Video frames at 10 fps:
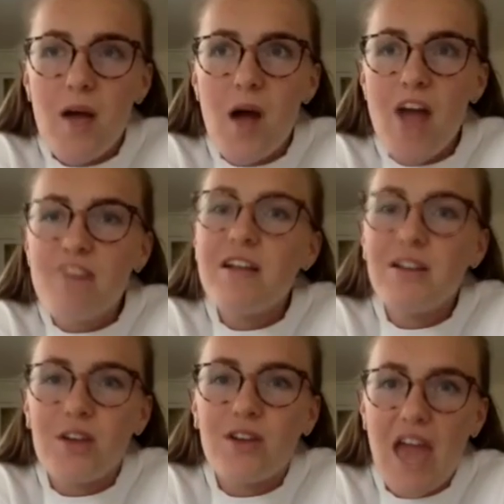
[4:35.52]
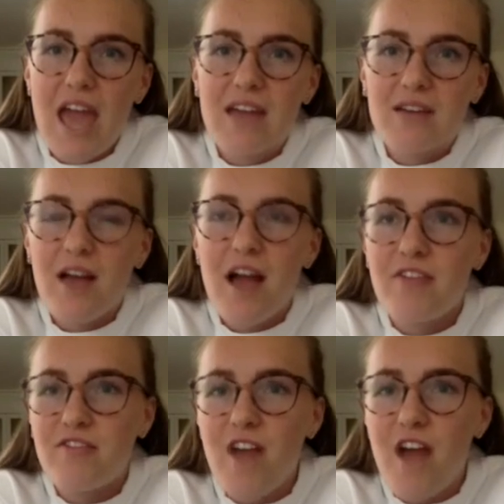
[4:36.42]
I found it okay.
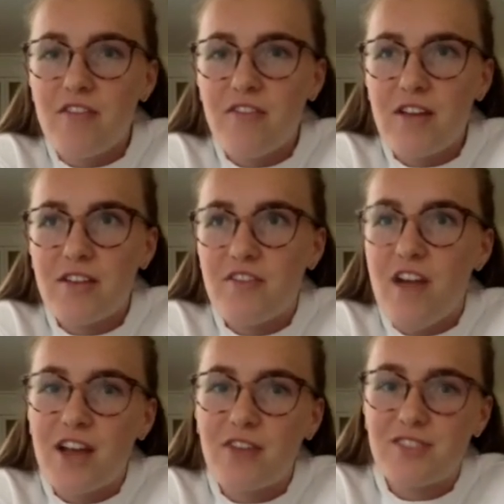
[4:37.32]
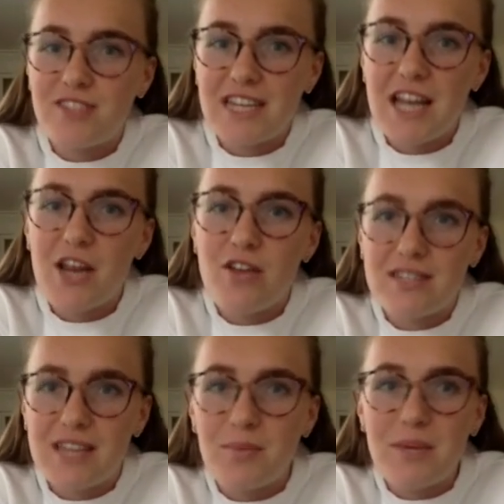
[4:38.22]
I've found it fine. Obviously, like Lauren
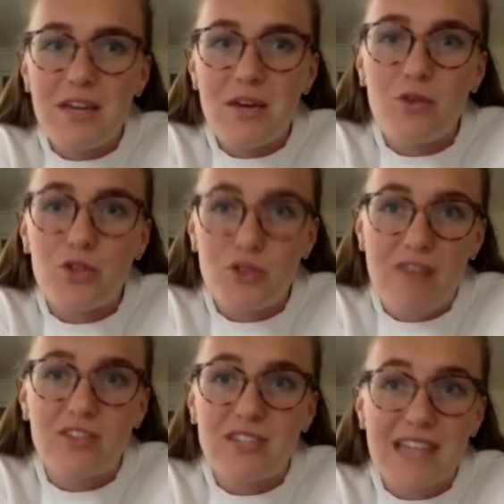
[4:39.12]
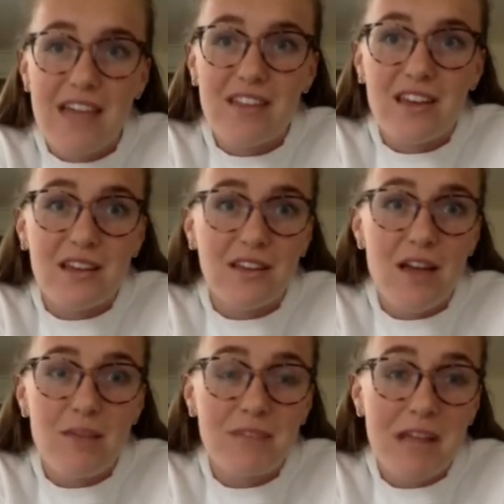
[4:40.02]
said, we all travel together
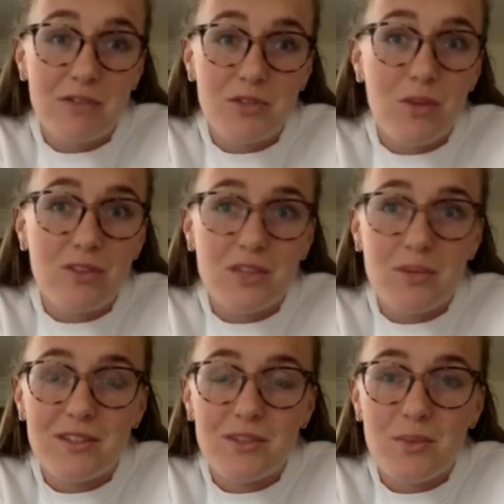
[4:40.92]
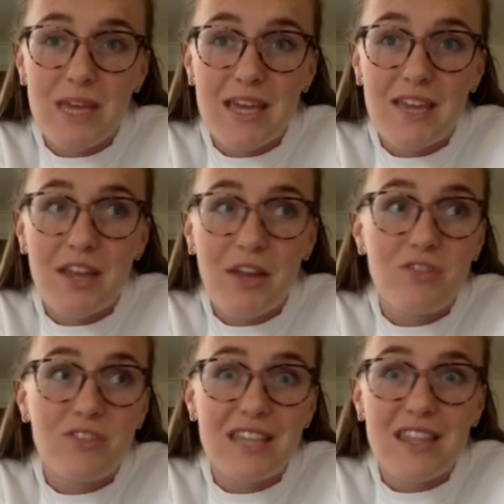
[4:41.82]
down to Swansea once a week. And then
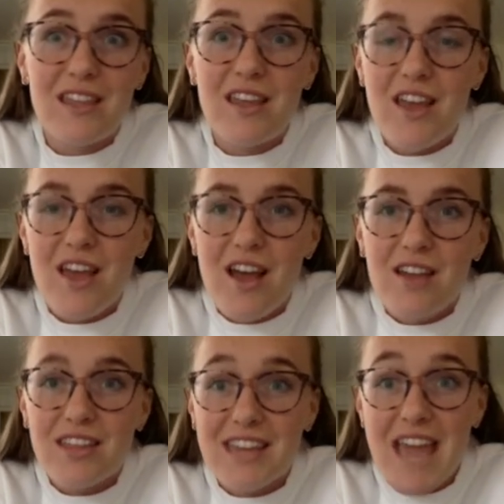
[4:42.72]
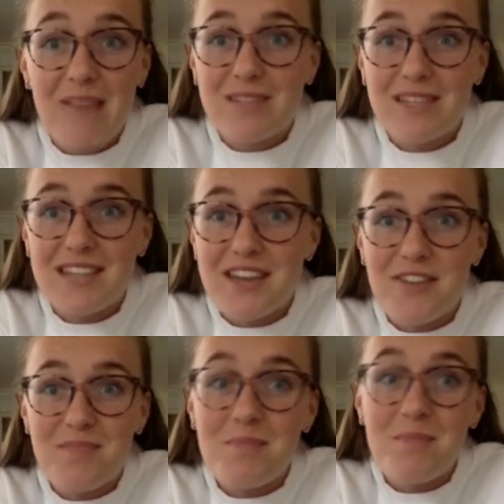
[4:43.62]
obviously the games this year
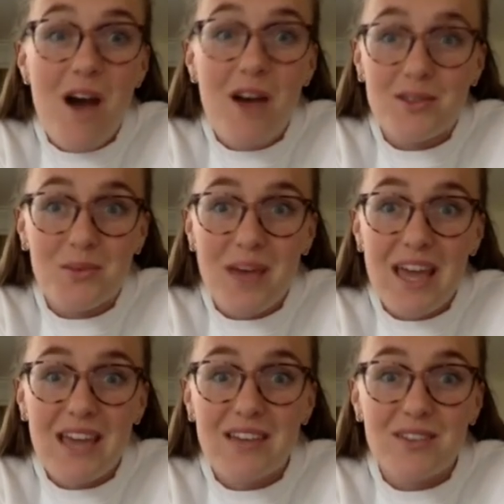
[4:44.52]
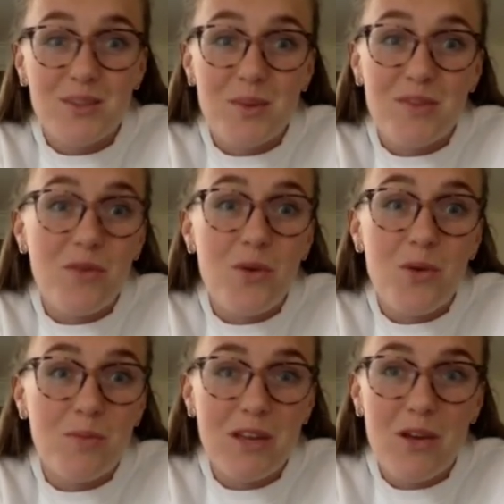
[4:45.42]
have been miles away. So we've
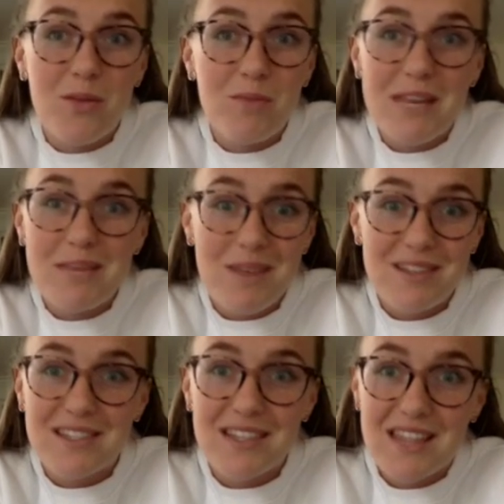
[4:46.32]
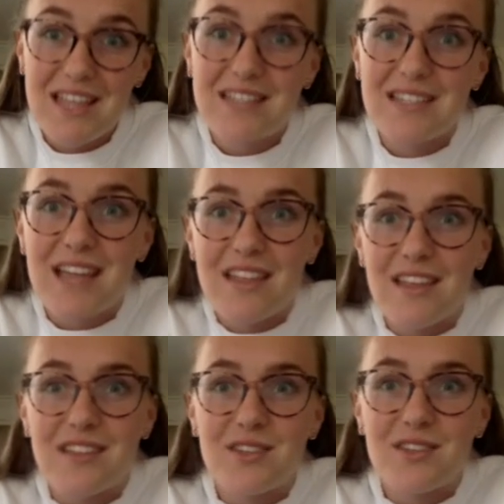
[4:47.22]
all been on minibuses and things
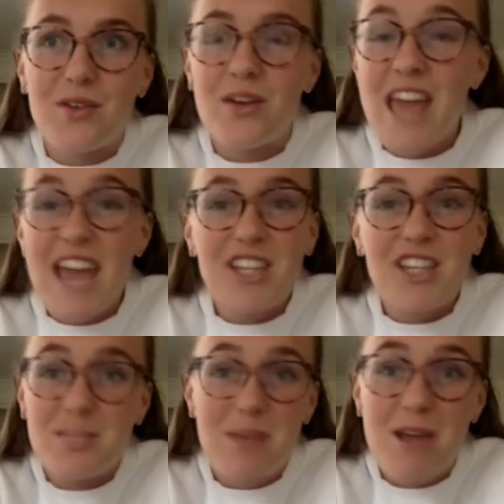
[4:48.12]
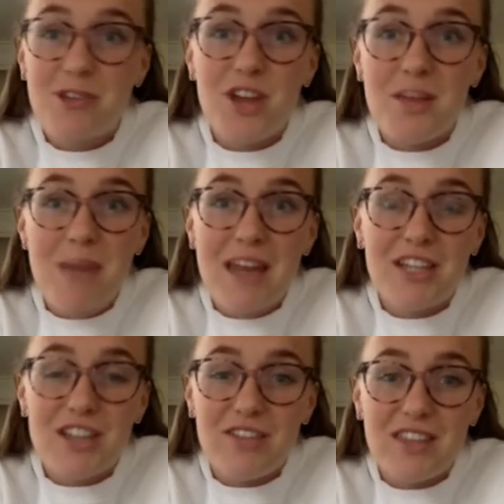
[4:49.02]
together. So it's just about trying to manage
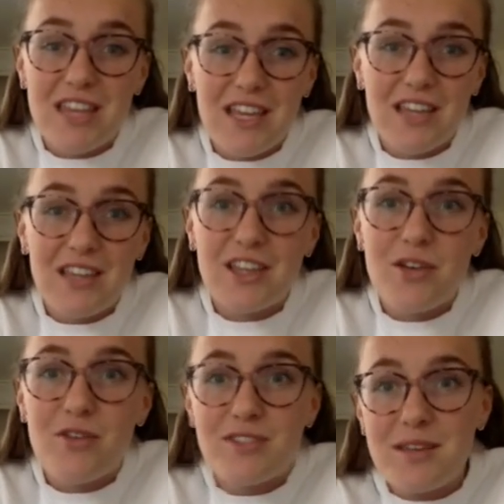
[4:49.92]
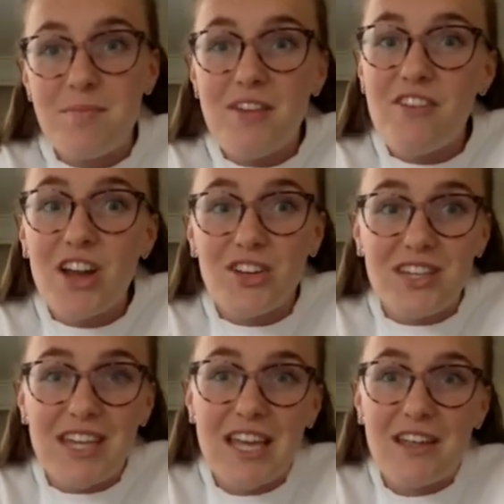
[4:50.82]
everything. You know, obviously in my final
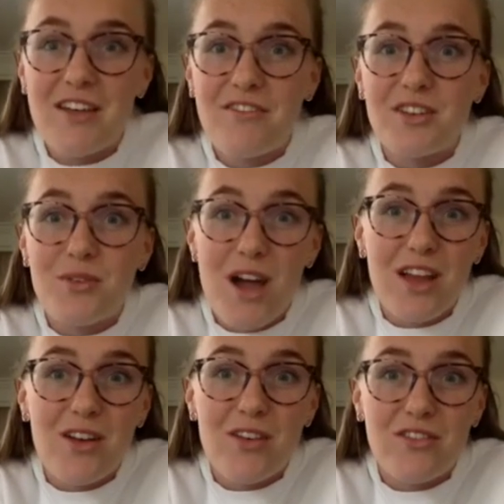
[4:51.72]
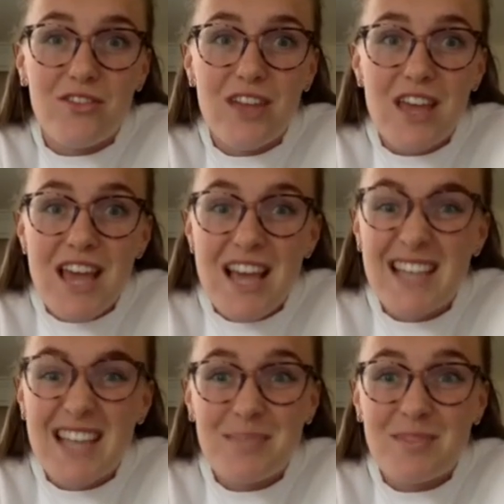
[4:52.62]
year, I've had quite a lot of
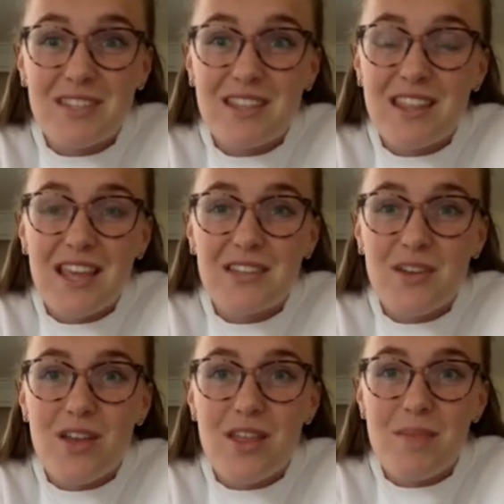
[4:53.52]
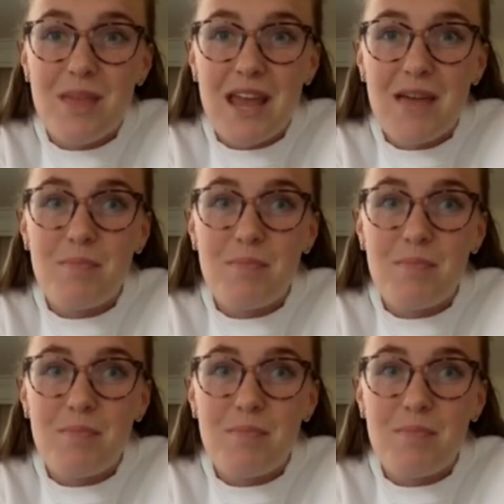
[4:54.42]
assessments and things on at the minute.